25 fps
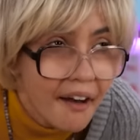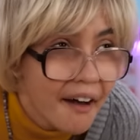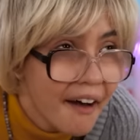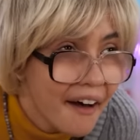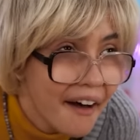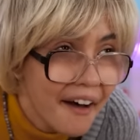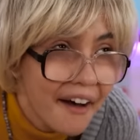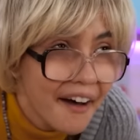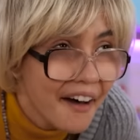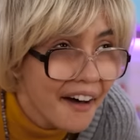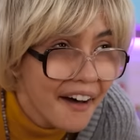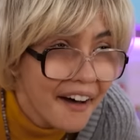
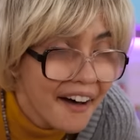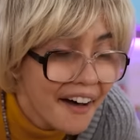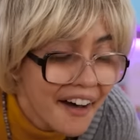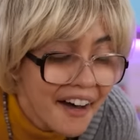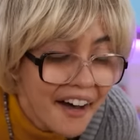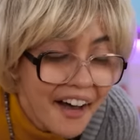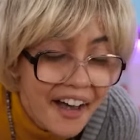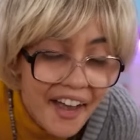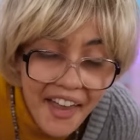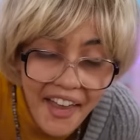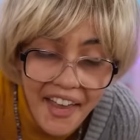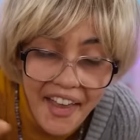
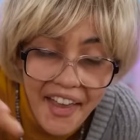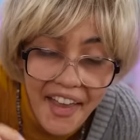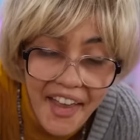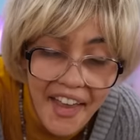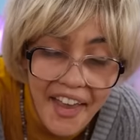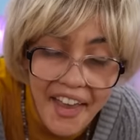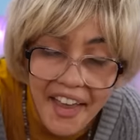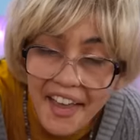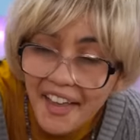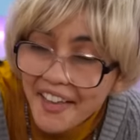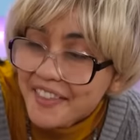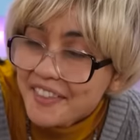Ah,
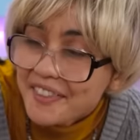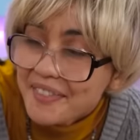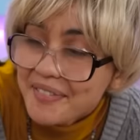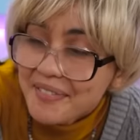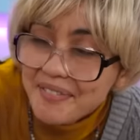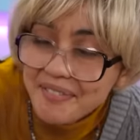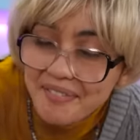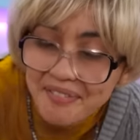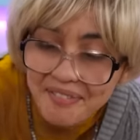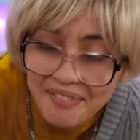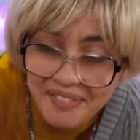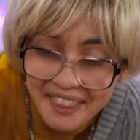I
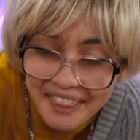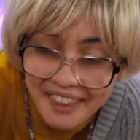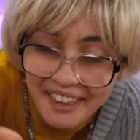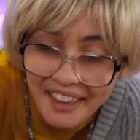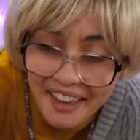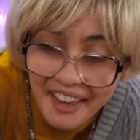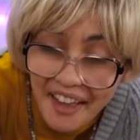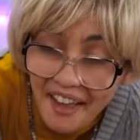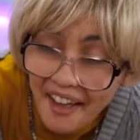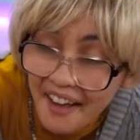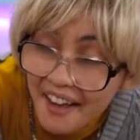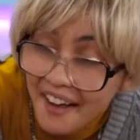sure hope I
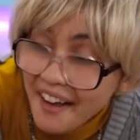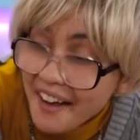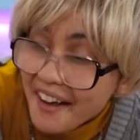made